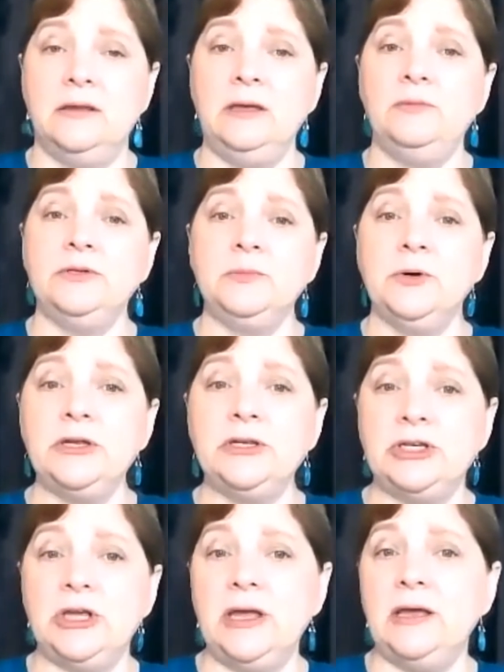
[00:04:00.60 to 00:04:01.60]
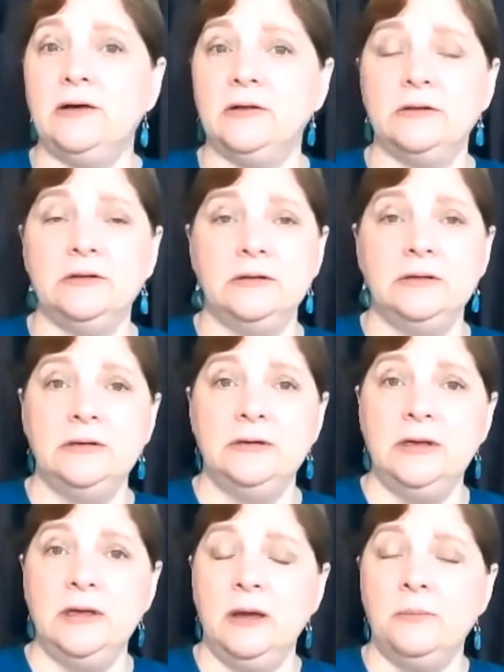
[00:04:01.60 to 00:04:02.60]
he was put in jail,
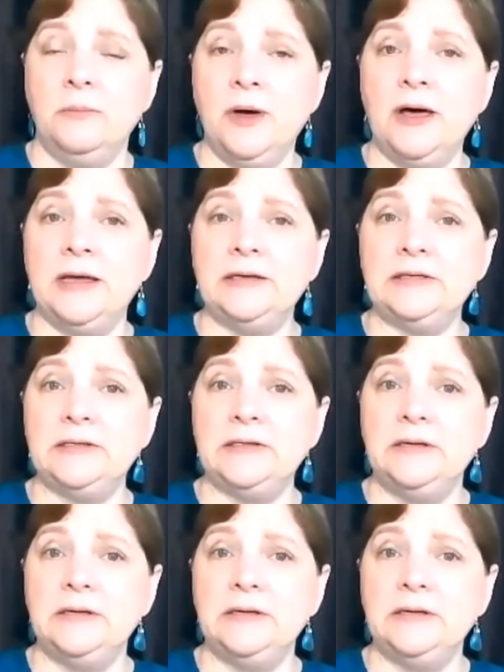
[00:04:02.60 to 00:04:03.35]
but